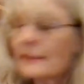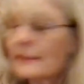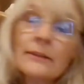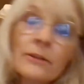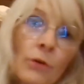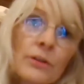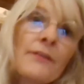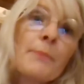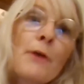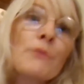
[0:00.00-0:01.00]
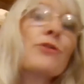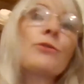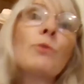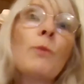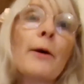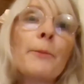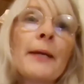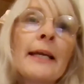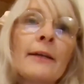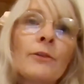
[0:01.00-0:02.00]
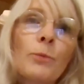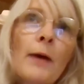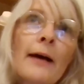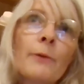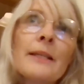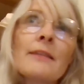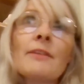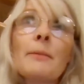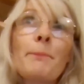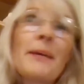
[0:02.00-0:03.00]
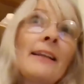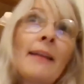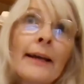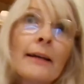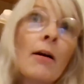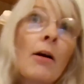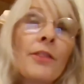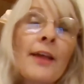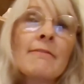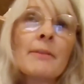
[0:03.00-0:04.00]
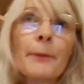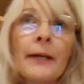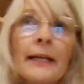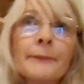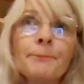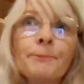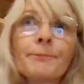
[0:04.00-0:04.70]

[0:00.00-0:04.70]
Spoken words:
I did lots of emotional well-being as well, which was a bit like art therapy.